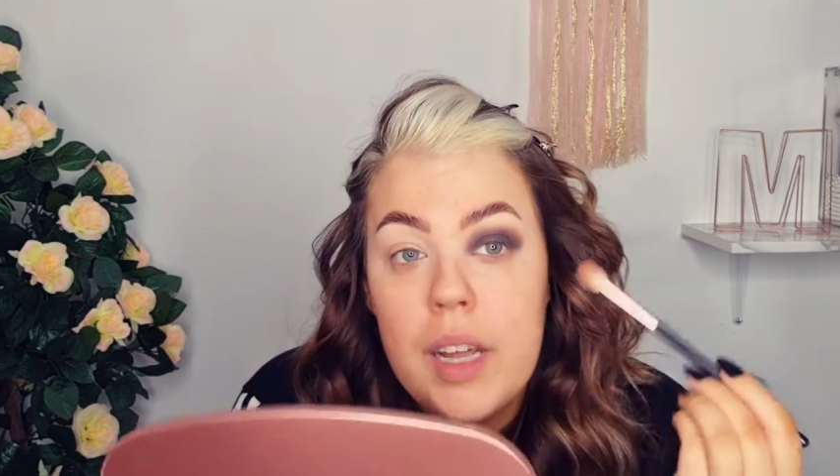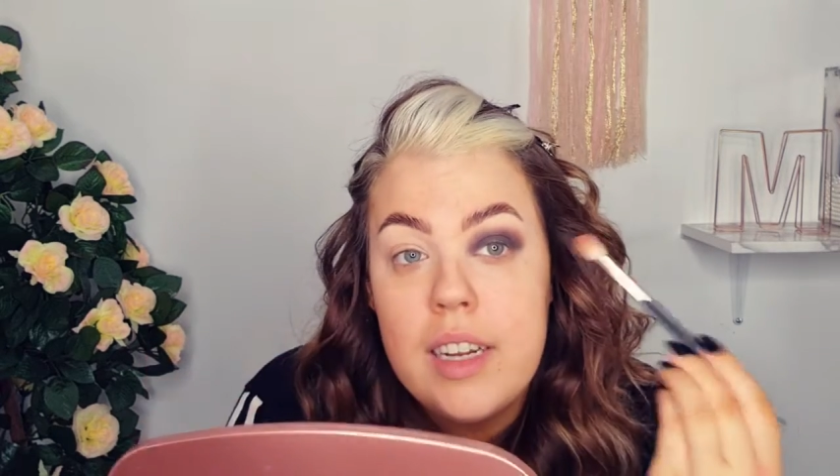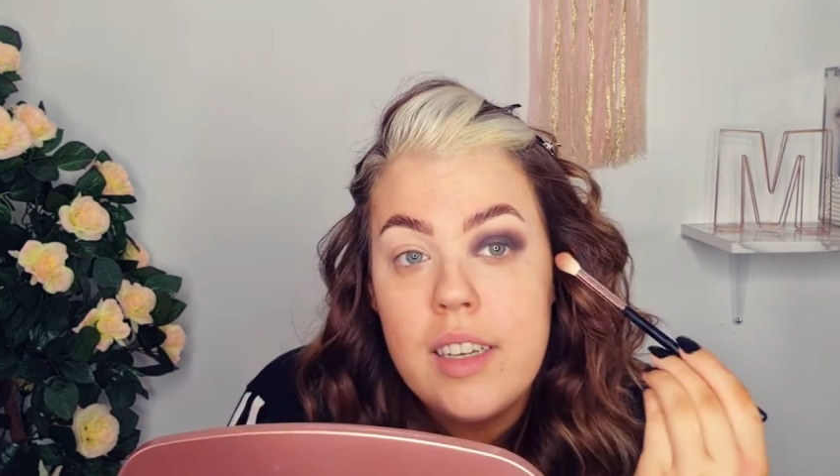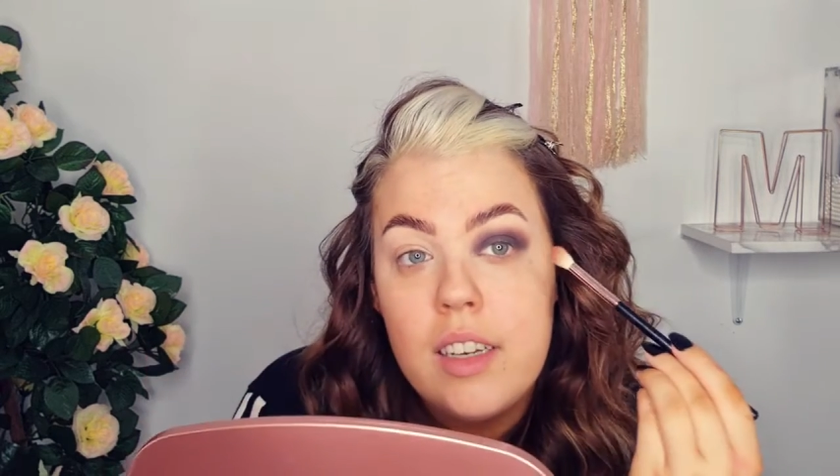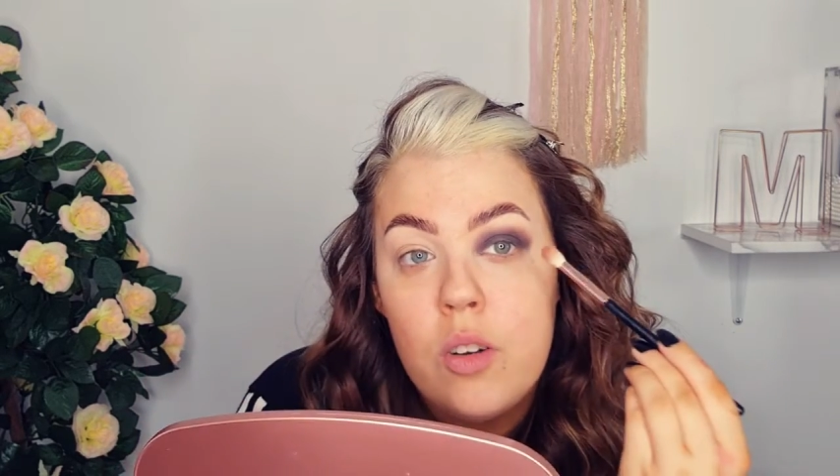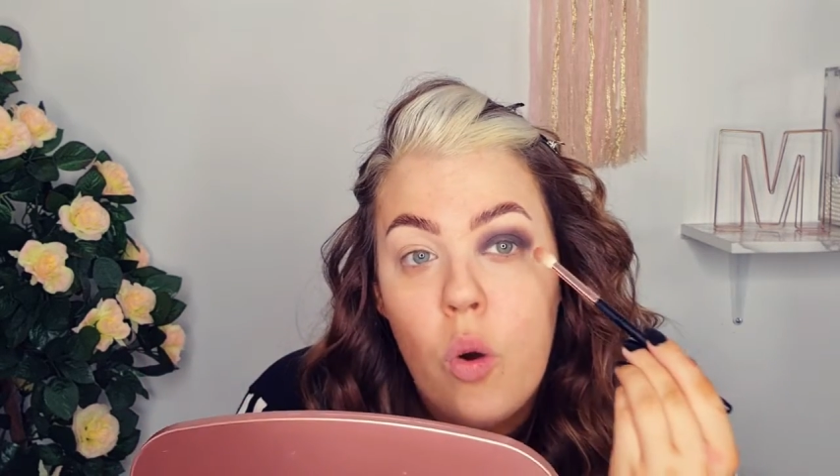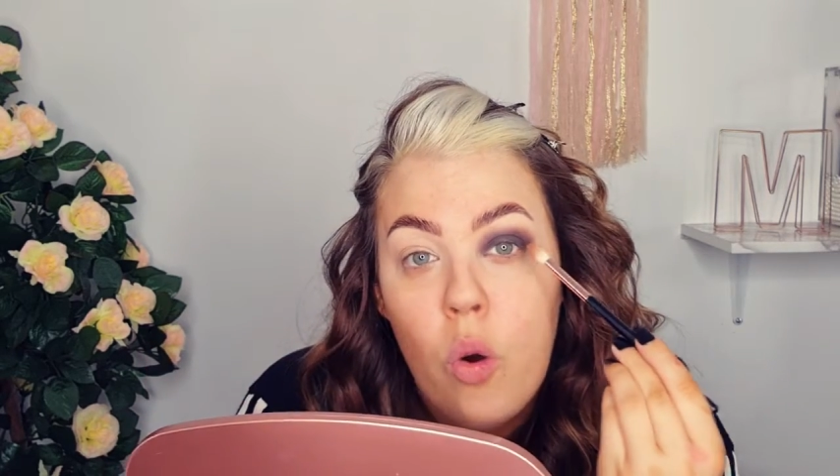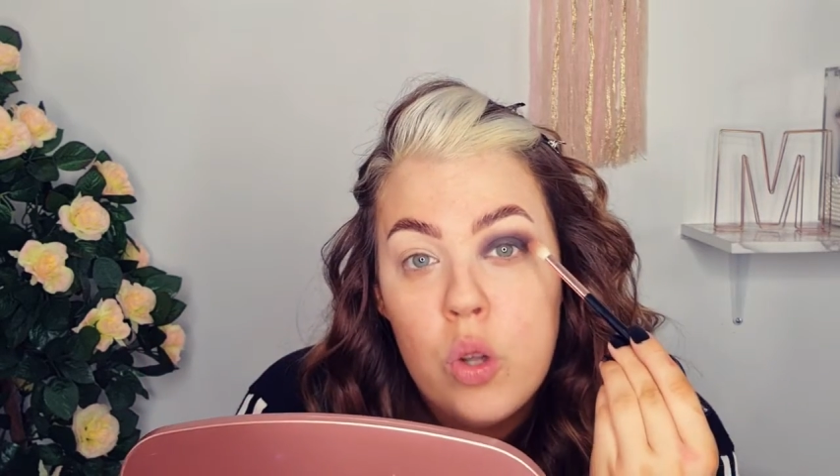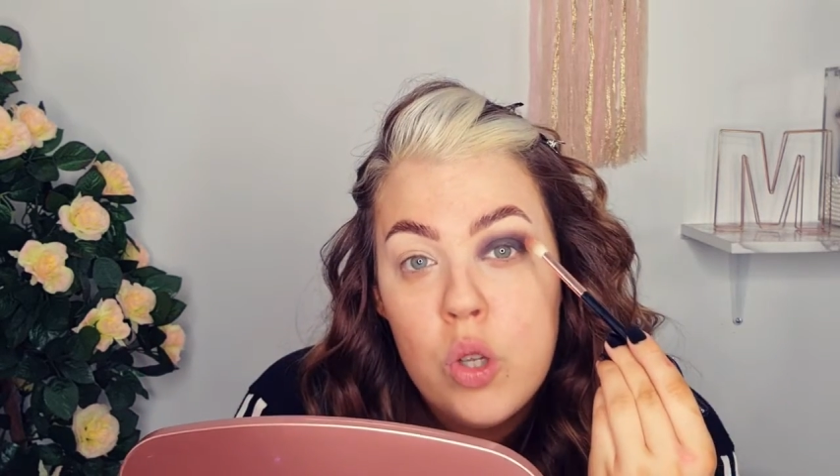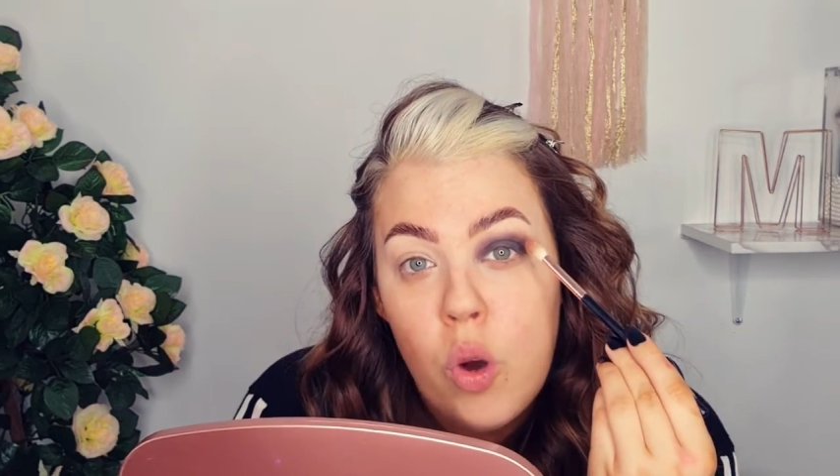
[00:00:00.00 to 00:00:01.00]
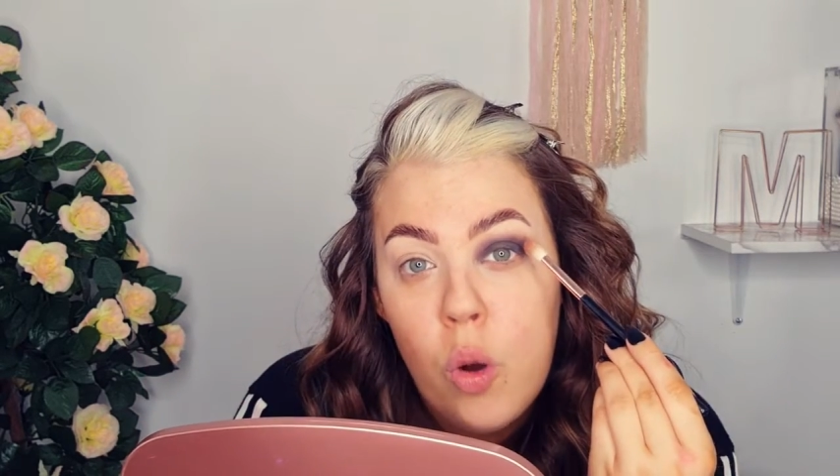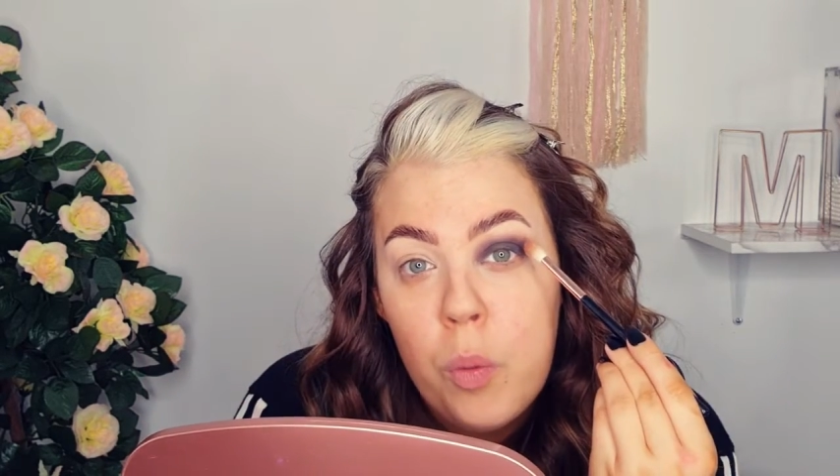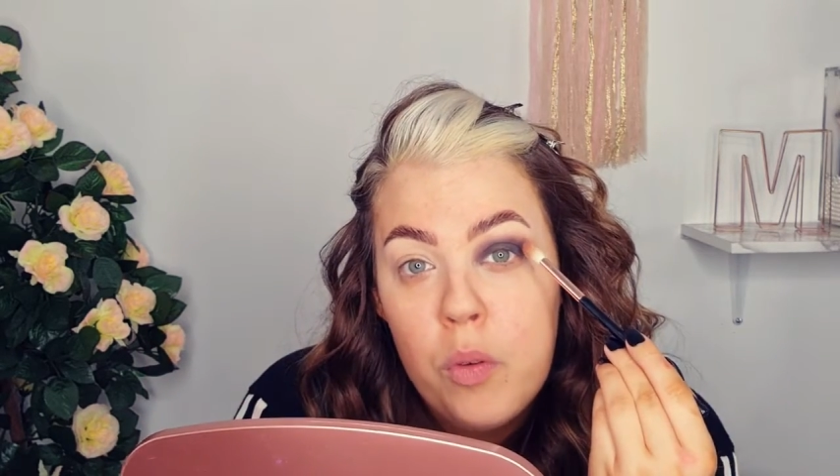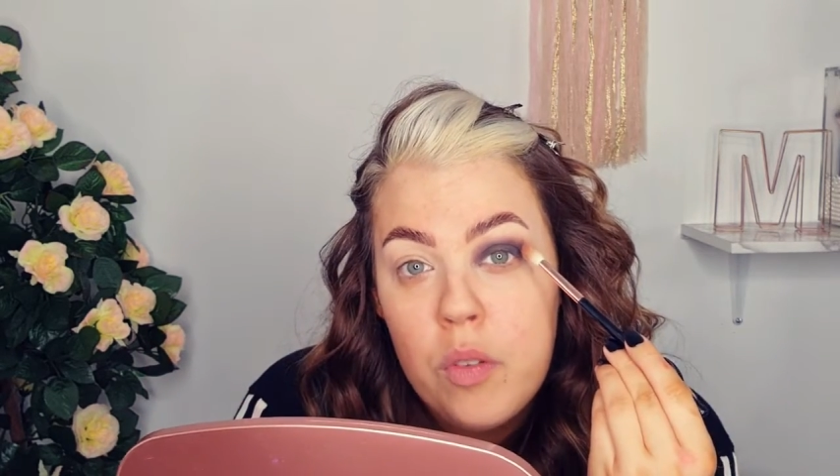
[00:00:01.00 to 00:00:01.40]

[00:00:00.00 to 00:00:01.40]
blending on top of